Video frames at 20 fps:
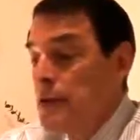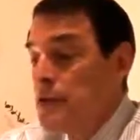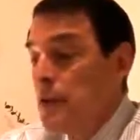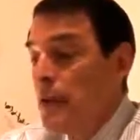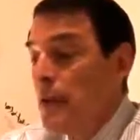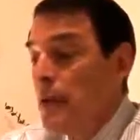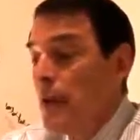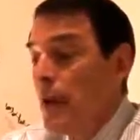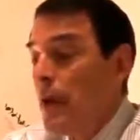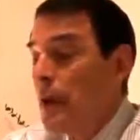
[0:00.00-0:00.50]
is
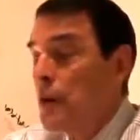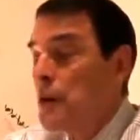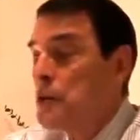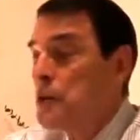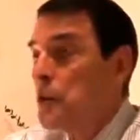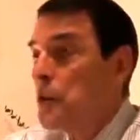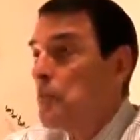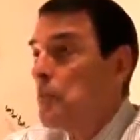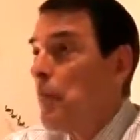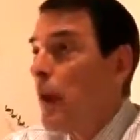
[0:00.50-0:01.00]
a
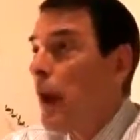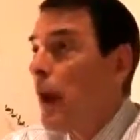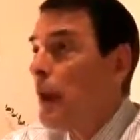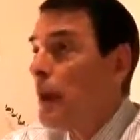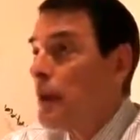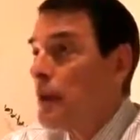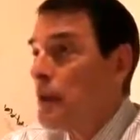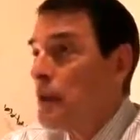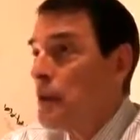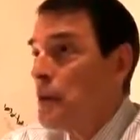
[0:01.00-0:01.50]
larger
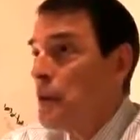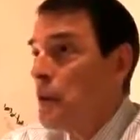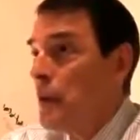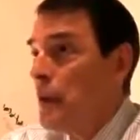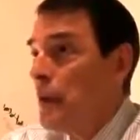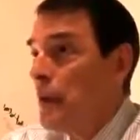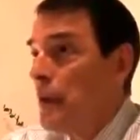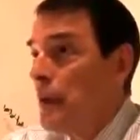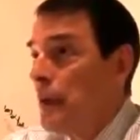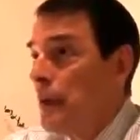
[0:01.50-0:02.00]

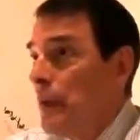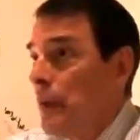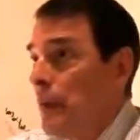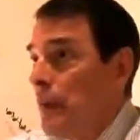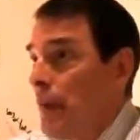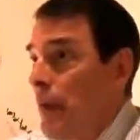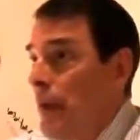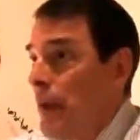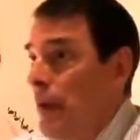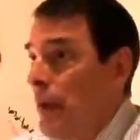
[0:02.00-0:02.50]
molecule
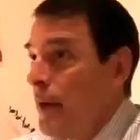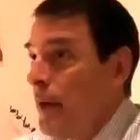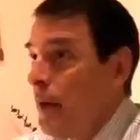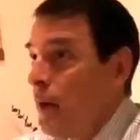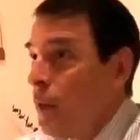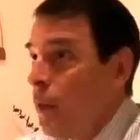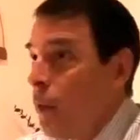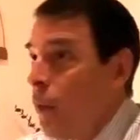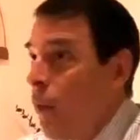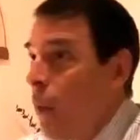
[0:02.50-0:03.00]

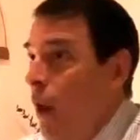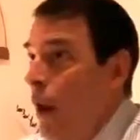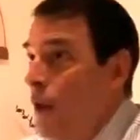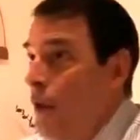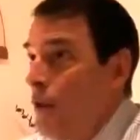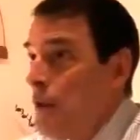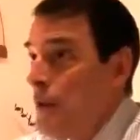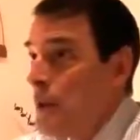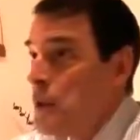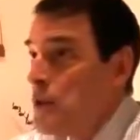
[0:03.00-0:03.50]
than
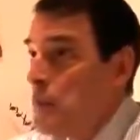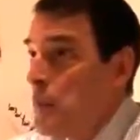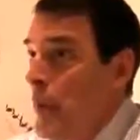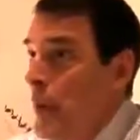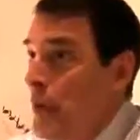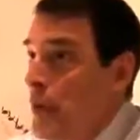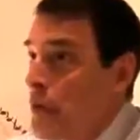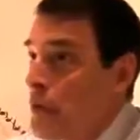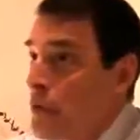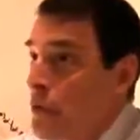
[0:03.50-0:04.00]
water that's
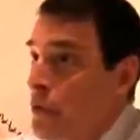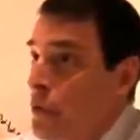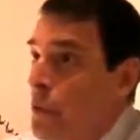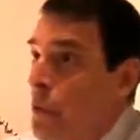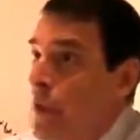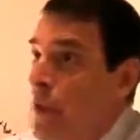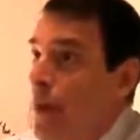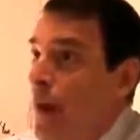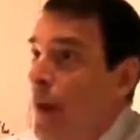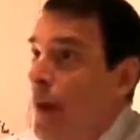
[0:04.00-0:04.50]
been
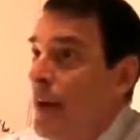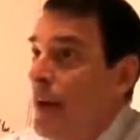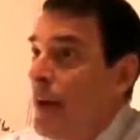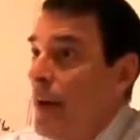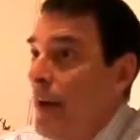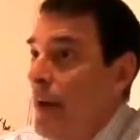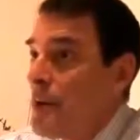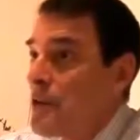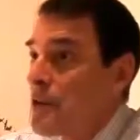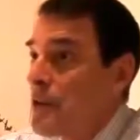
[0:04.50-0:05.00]
through an
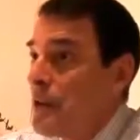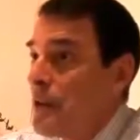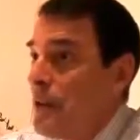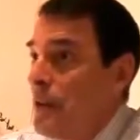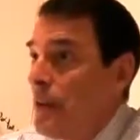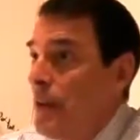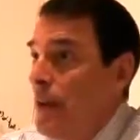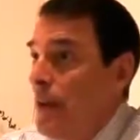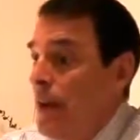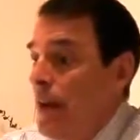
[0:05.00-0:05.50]

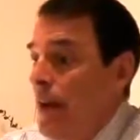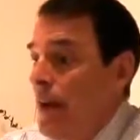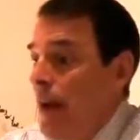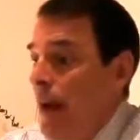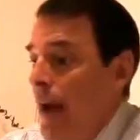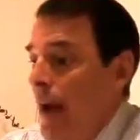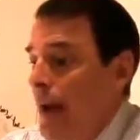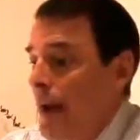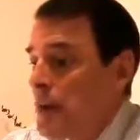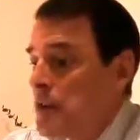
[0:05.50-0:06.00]
ionizer and
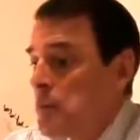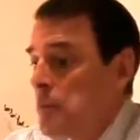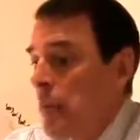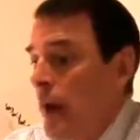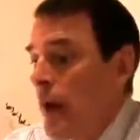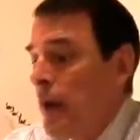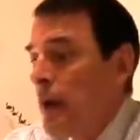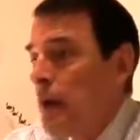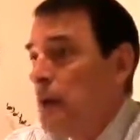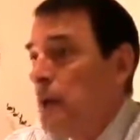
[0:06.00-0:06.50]
had its
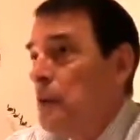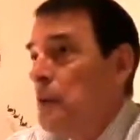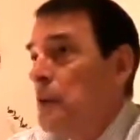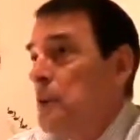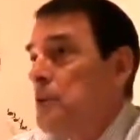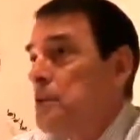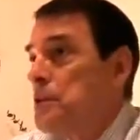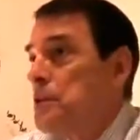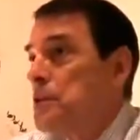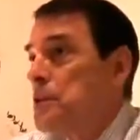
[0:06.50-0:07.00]

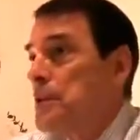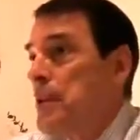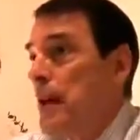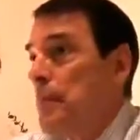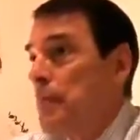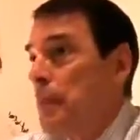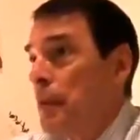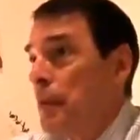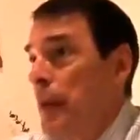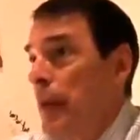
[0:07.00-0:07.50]
molecules
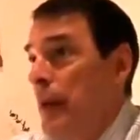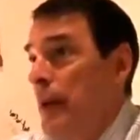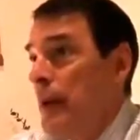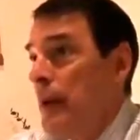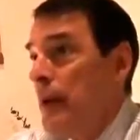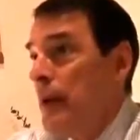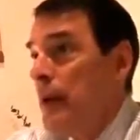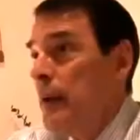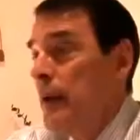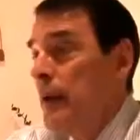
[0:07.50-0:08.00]

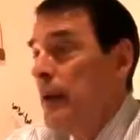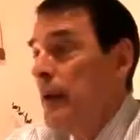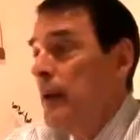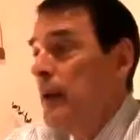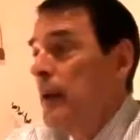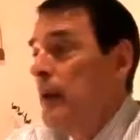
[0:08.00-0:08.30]
separated.